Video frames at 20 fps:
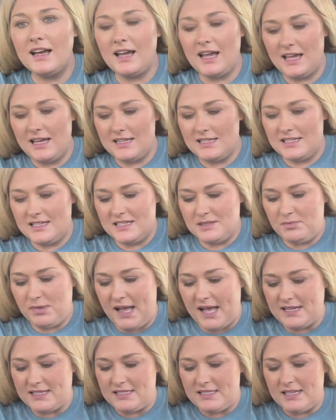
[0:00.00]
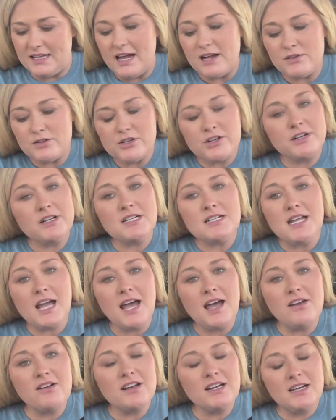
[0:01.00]
A C's blasting. I'll turn it
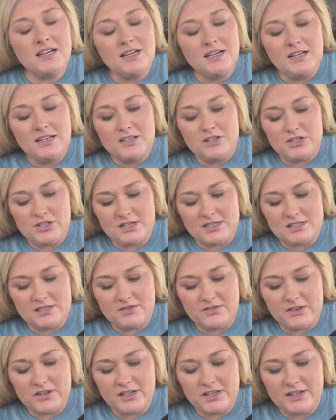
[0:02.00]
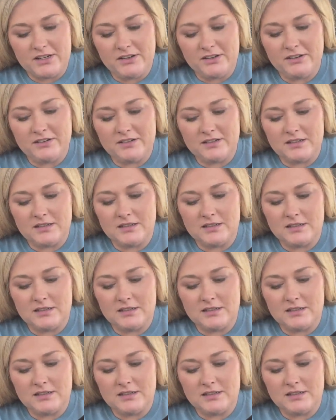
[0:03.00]
down just for you.